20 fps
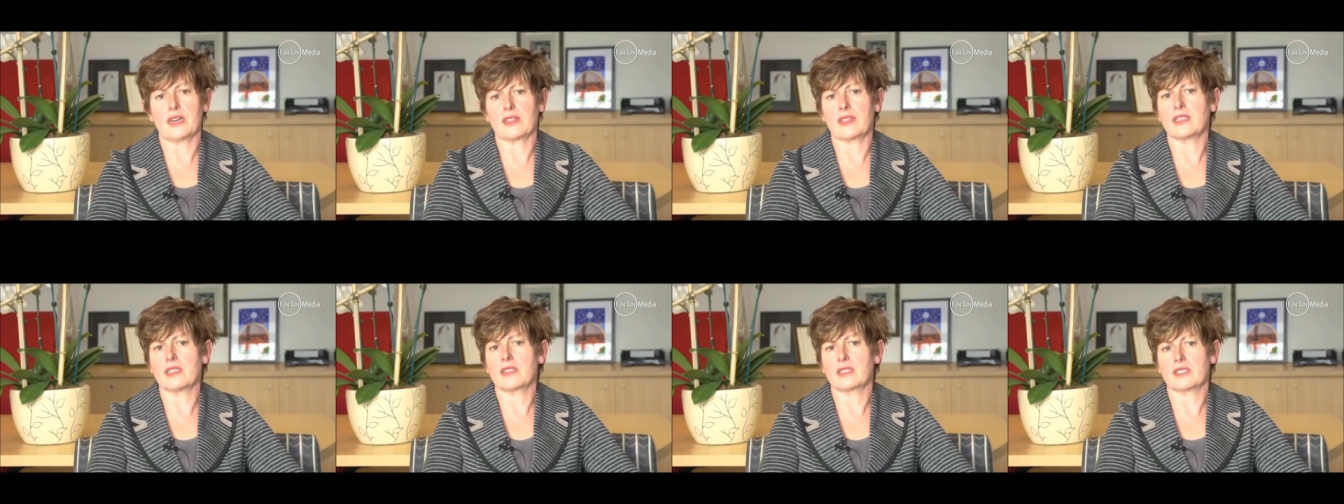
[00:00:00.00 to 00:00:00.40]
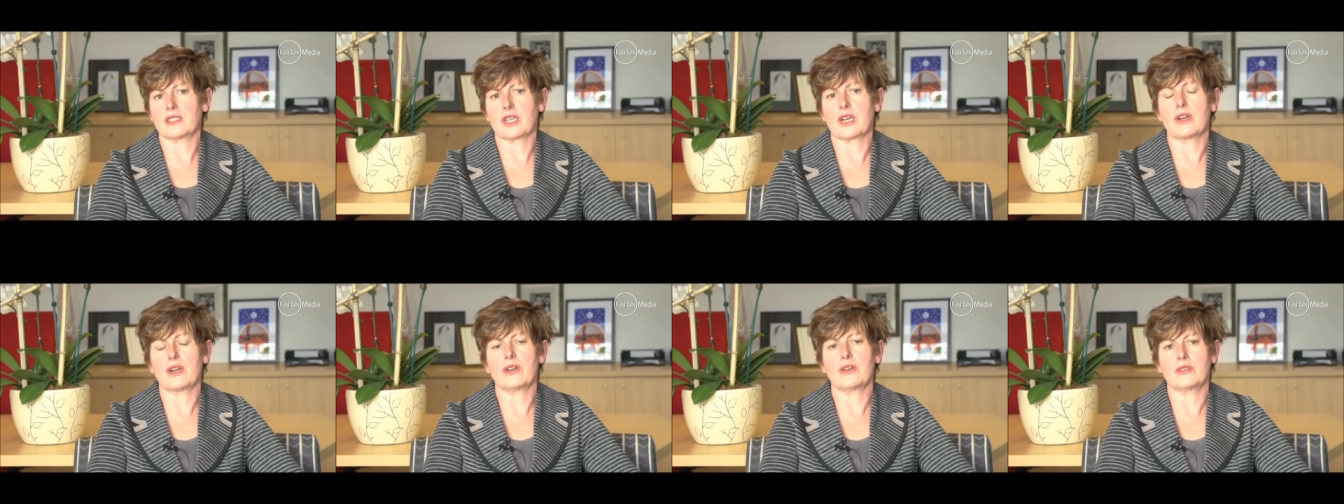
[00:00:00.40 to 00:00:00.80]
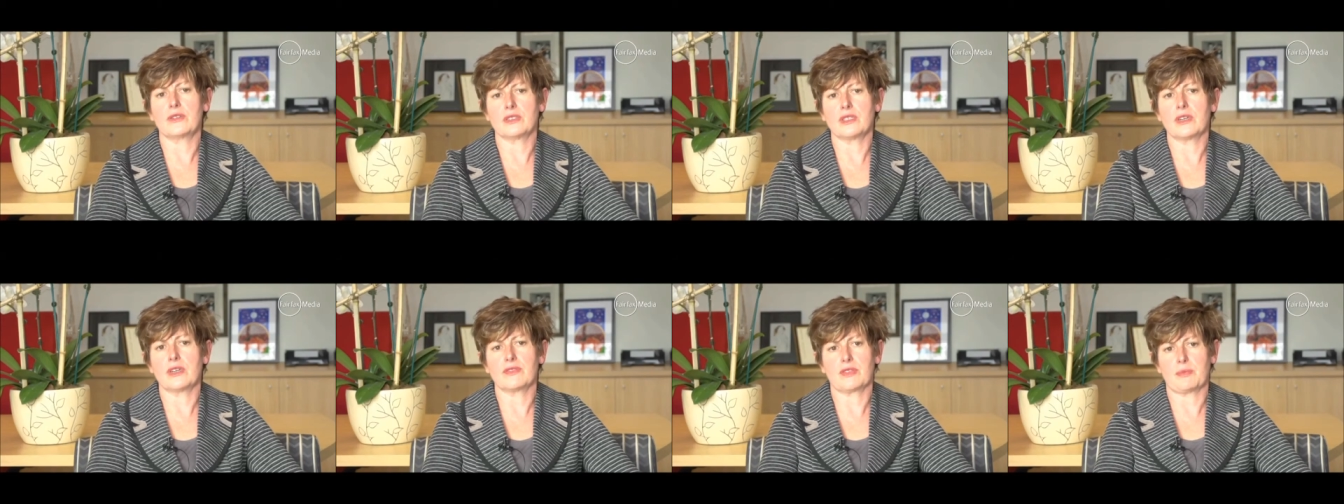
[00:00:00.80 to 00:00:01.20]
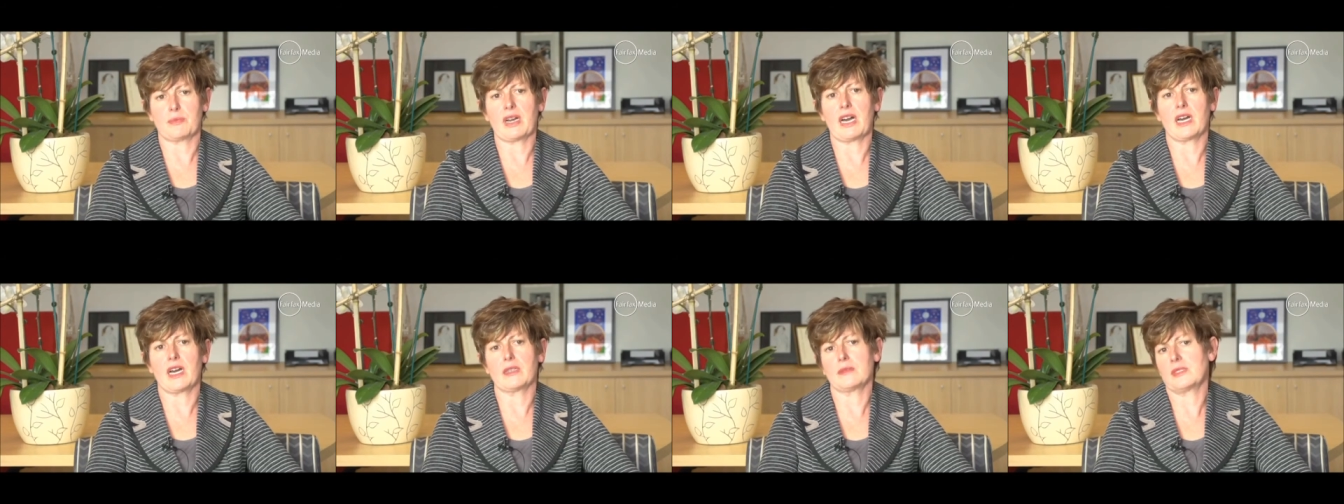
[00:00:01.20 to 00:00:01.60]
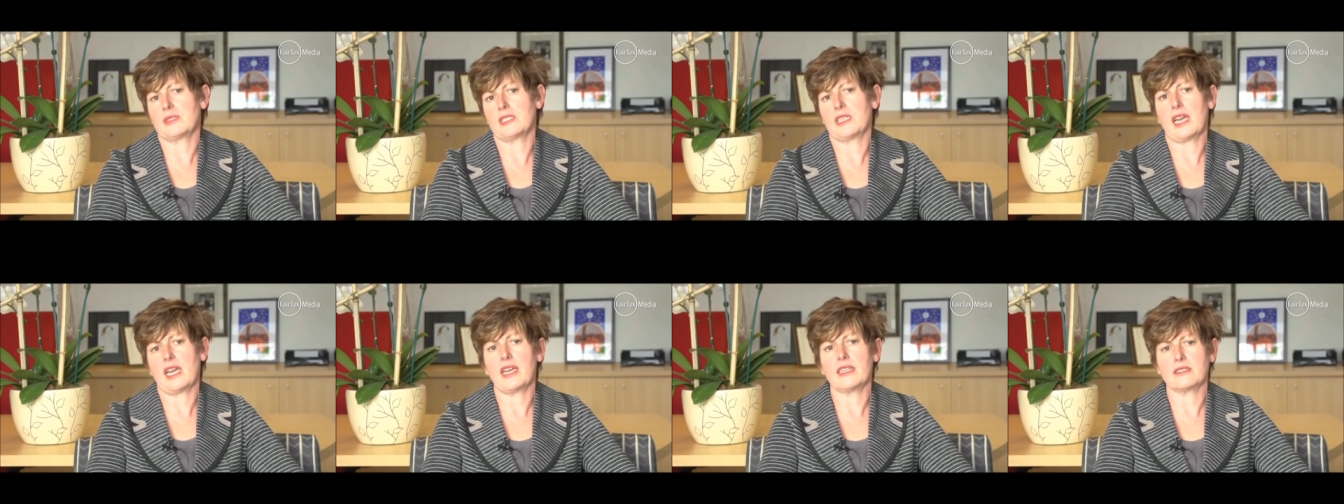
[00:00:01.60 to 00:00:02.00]
think the tone of the
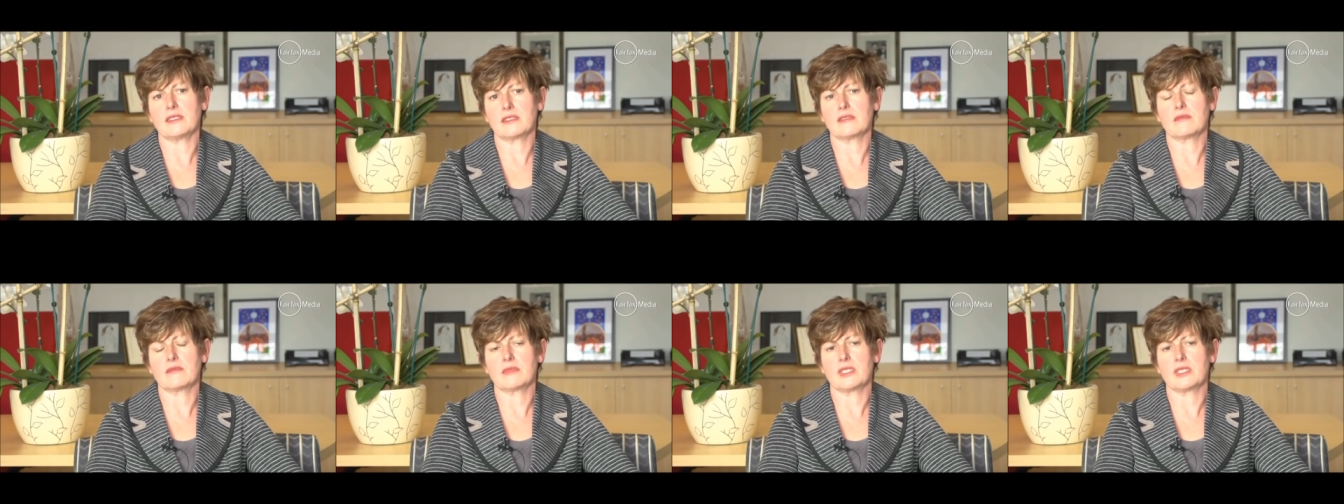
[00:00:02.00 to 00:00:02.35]
Parliament has